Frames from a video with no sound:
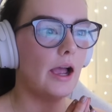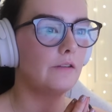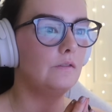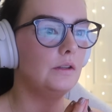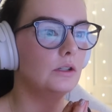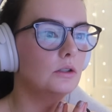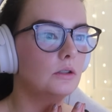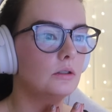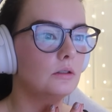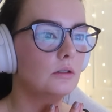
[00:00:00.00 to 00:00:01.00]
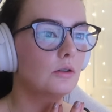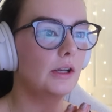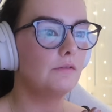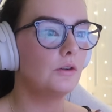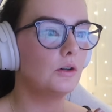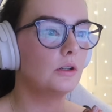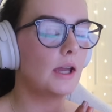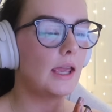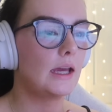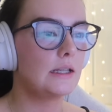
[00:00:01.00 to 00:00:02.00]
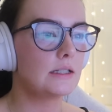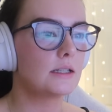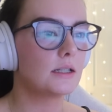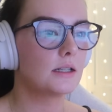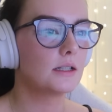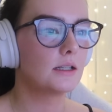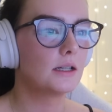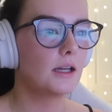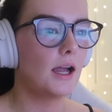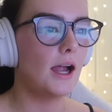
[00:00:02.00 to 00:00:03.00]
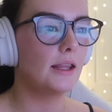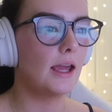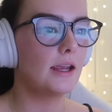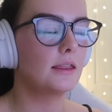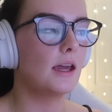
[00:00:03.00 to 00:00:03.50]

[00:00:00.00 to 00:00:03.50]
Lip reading: feel grateful, and I like